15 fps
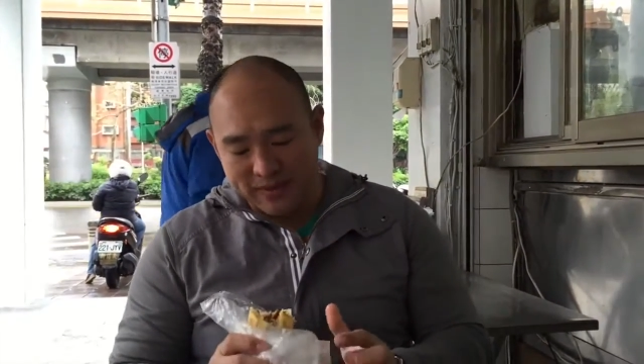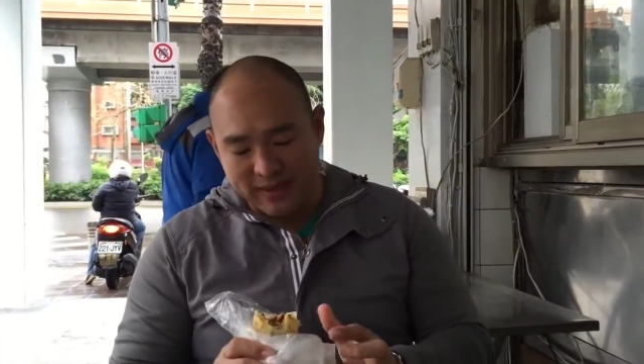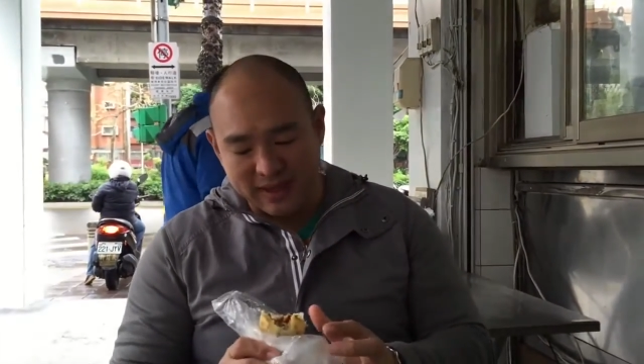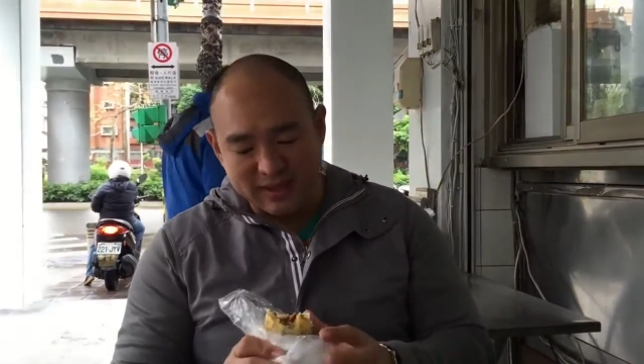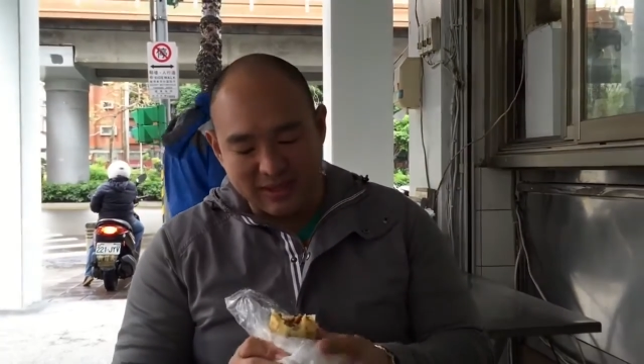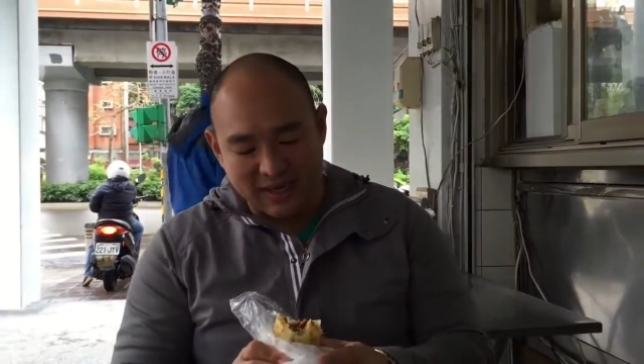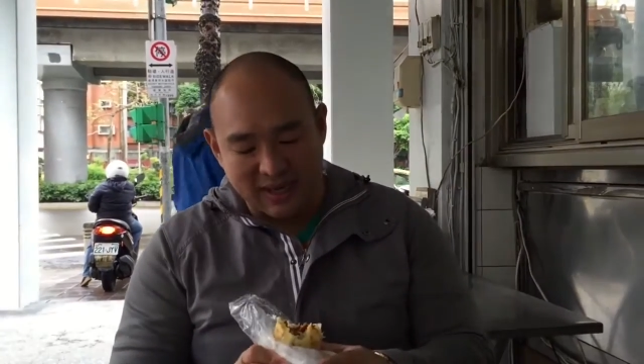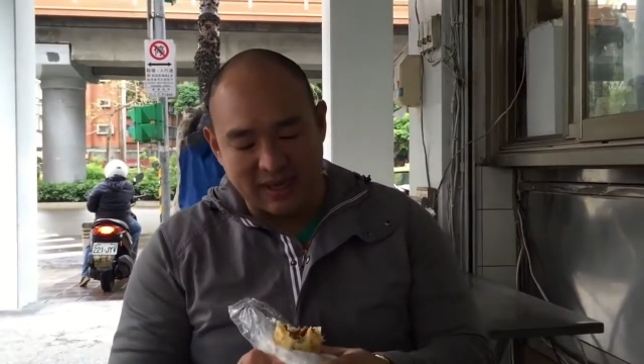
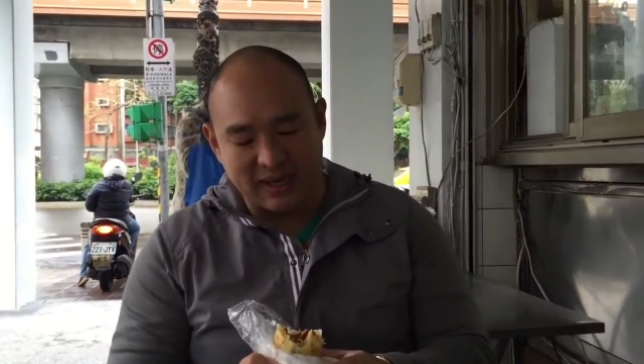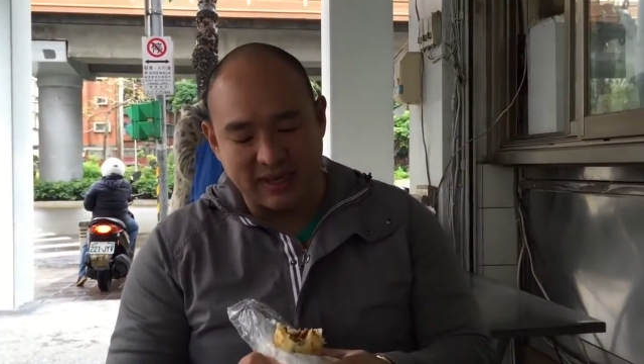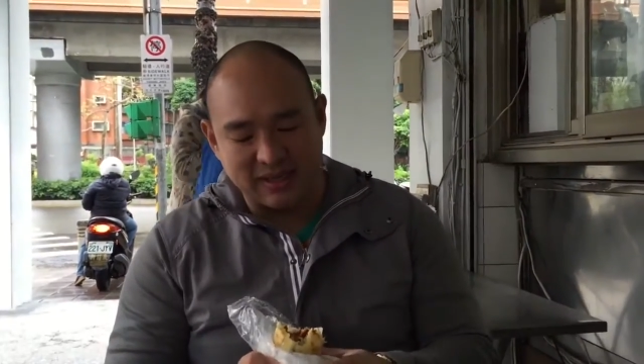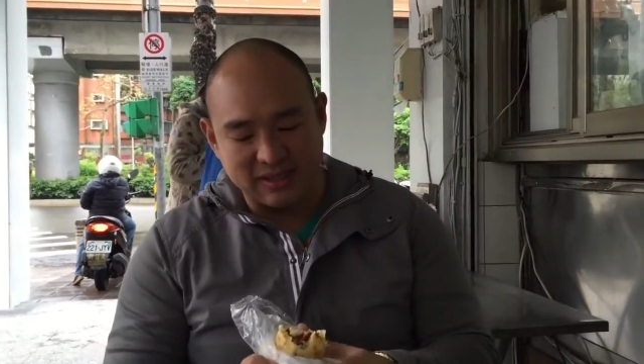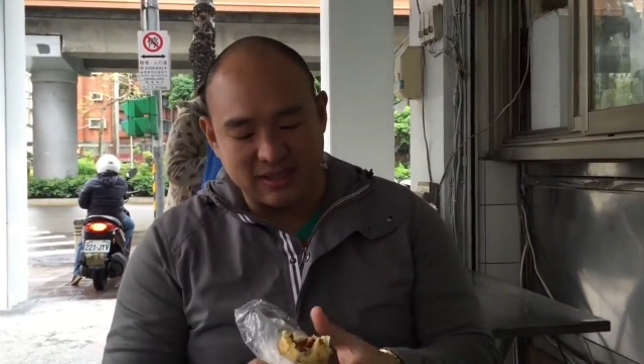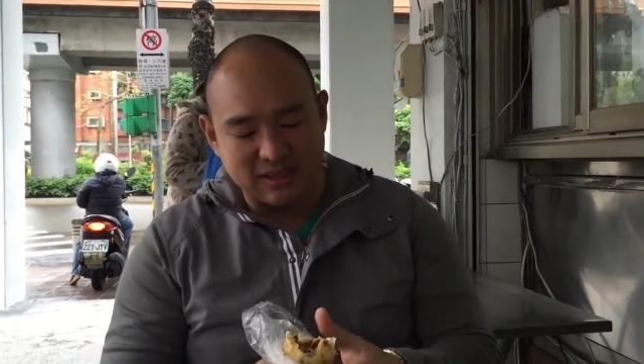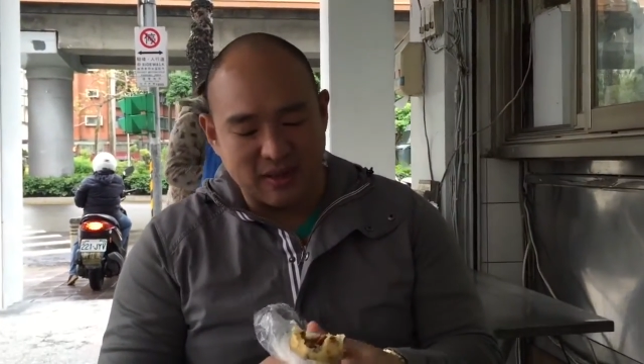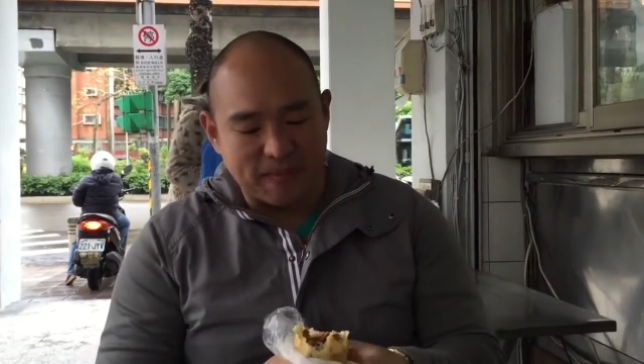This
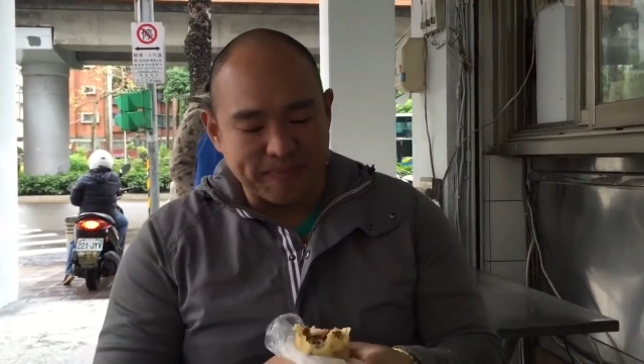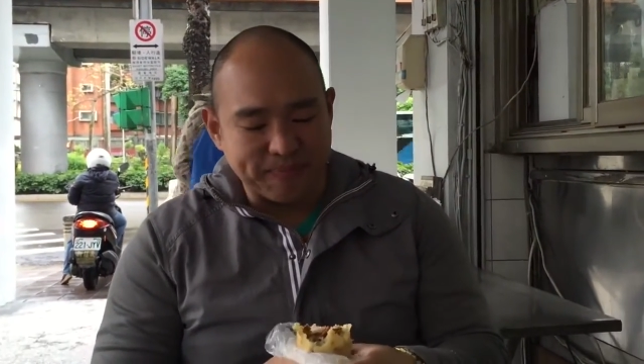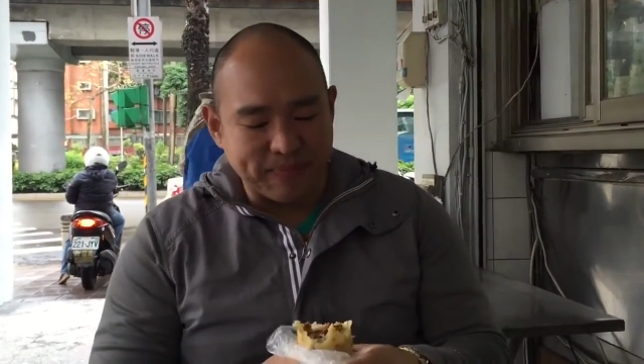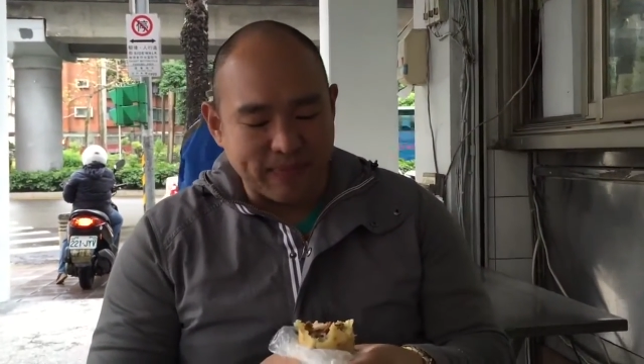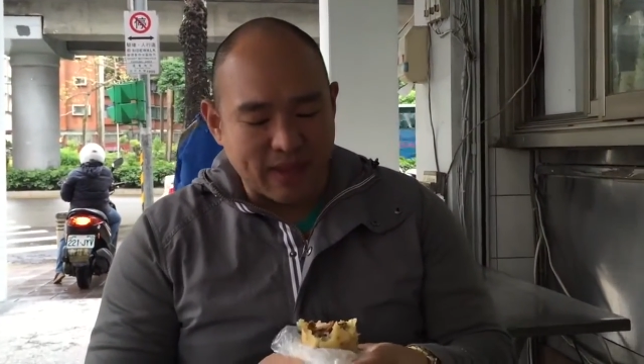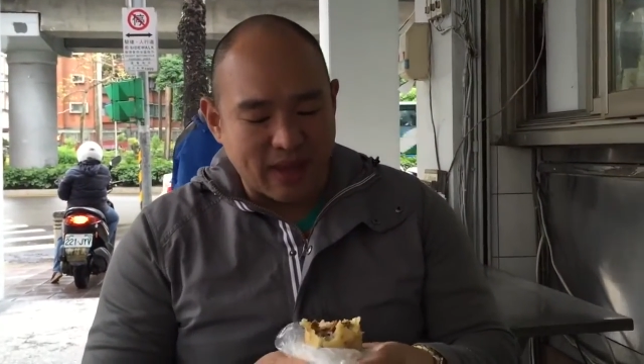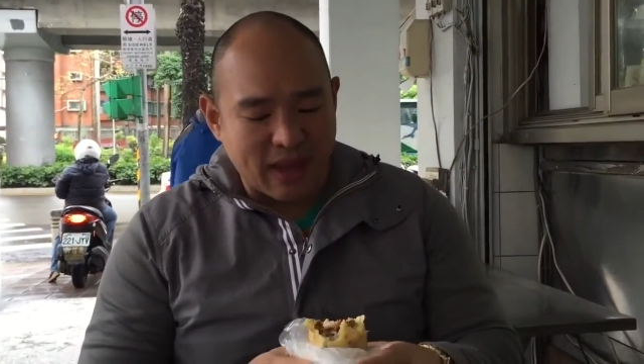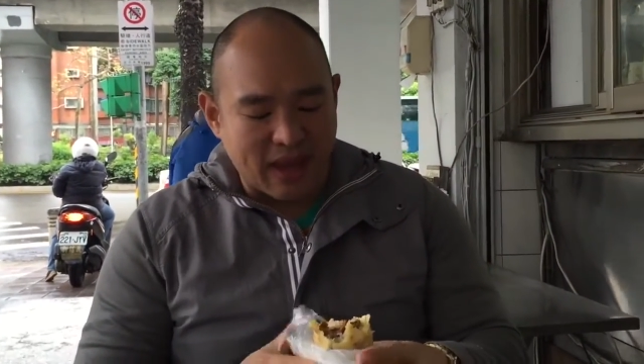is
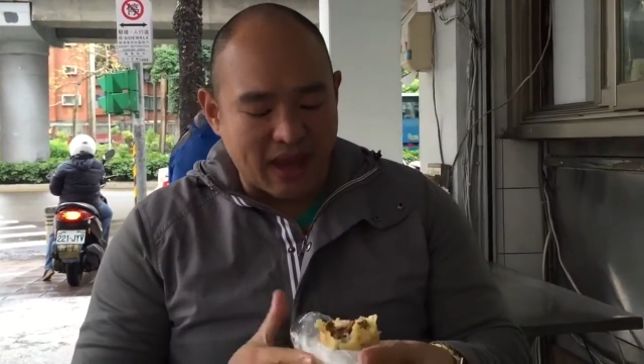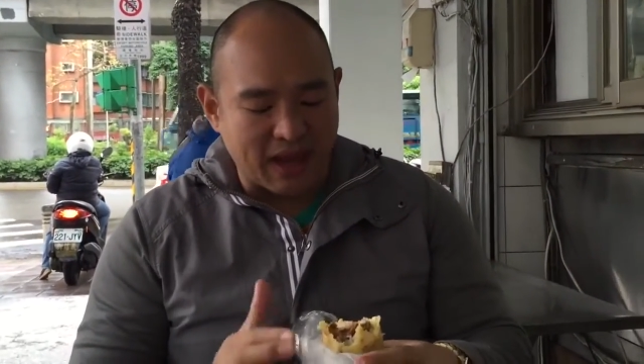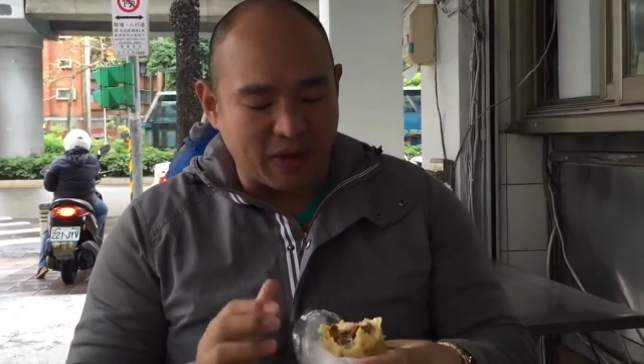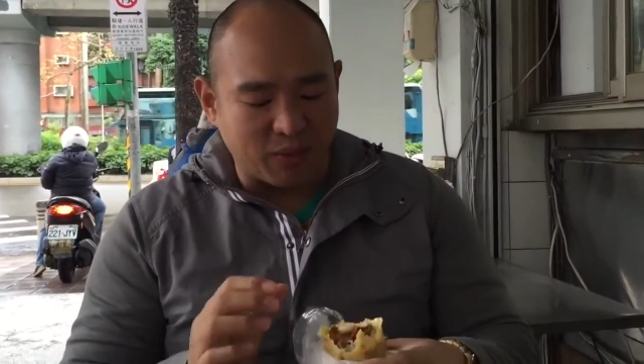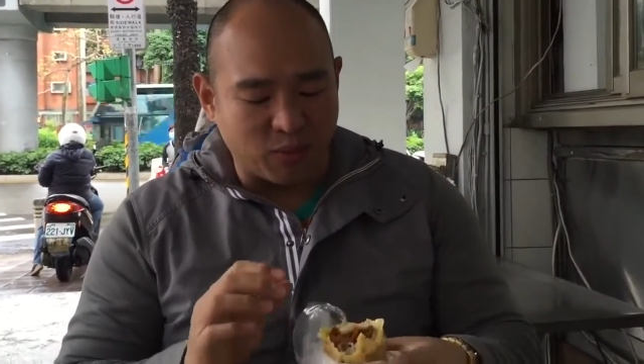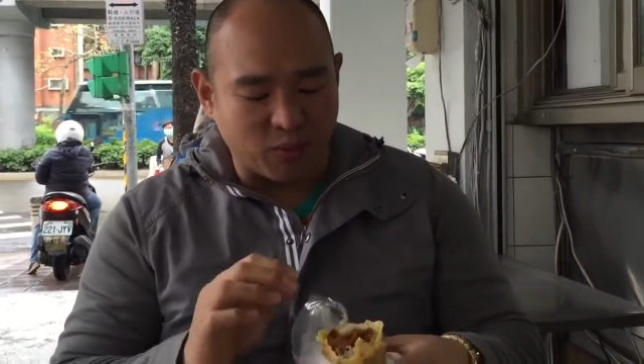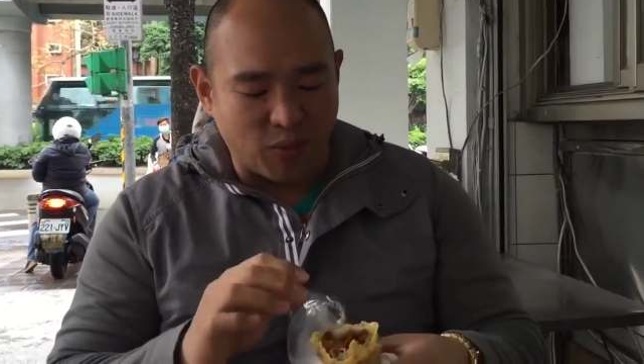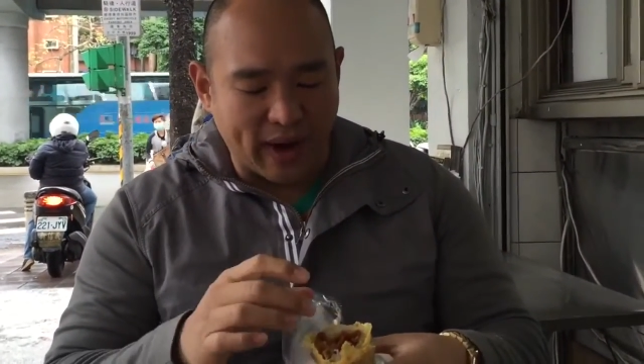
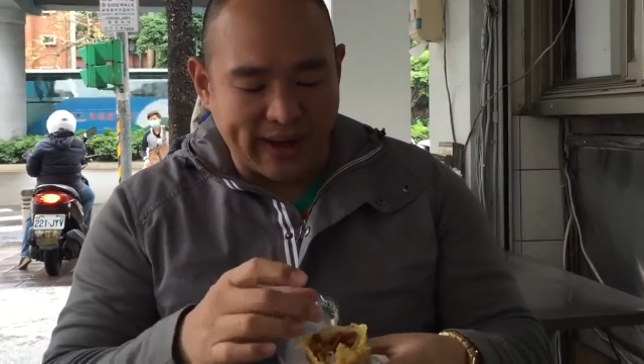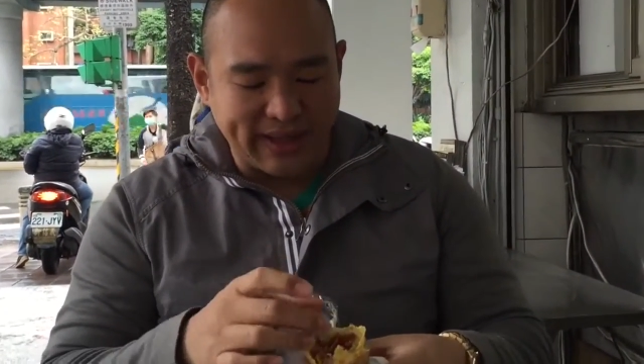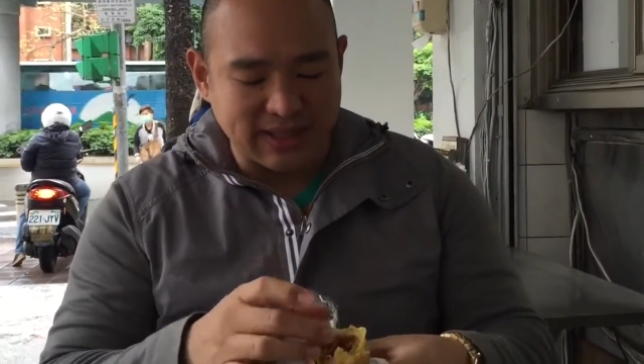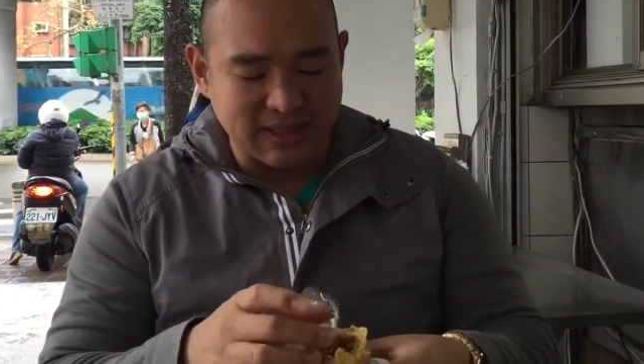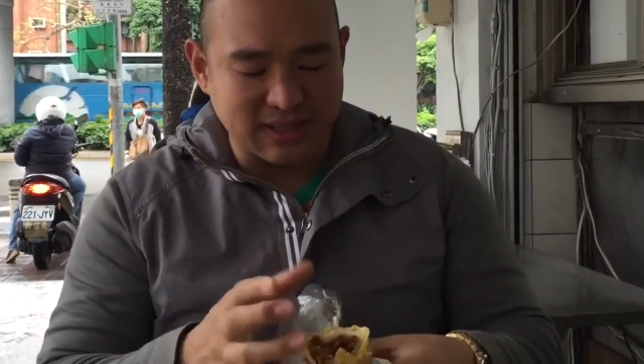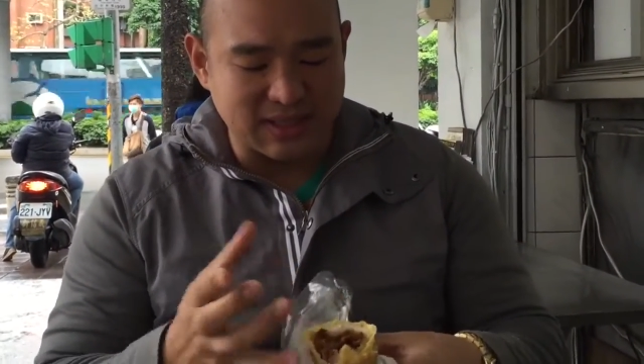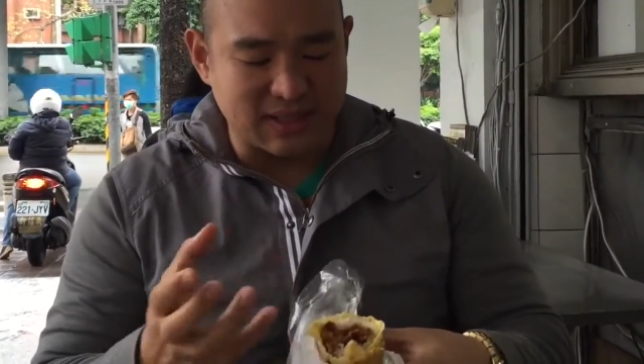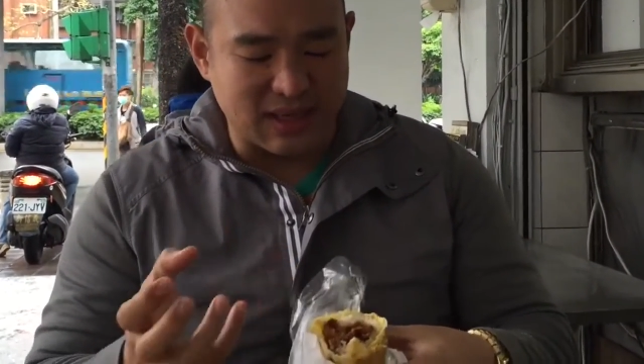a rice,